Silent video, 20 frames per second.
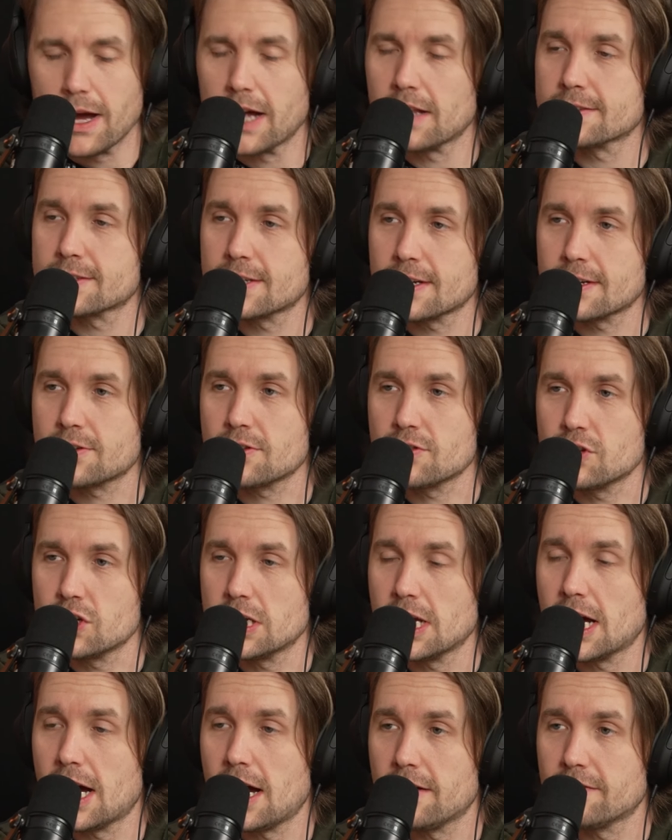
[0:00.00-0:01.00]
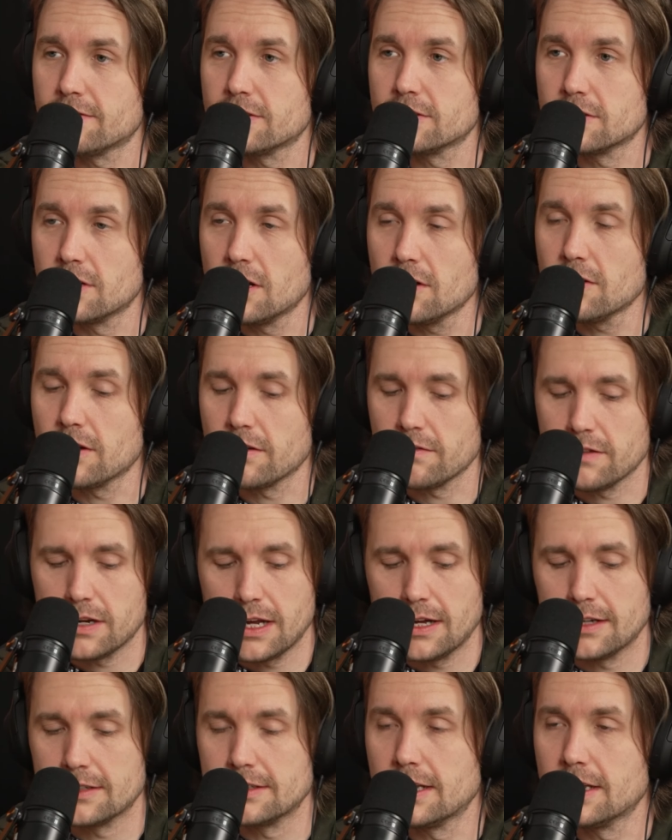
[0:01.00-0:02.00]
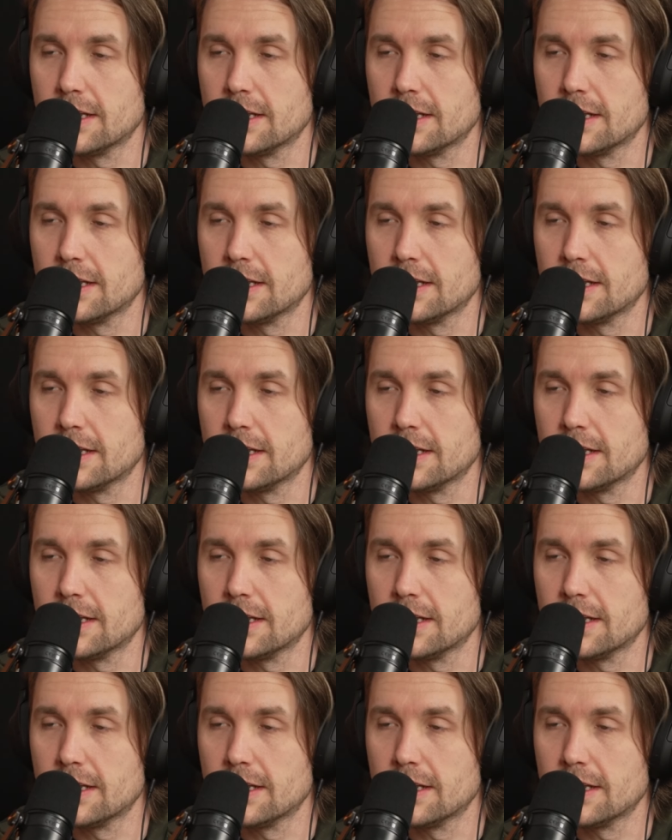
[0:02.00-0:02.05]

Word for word: balance out your G I if you go there every now and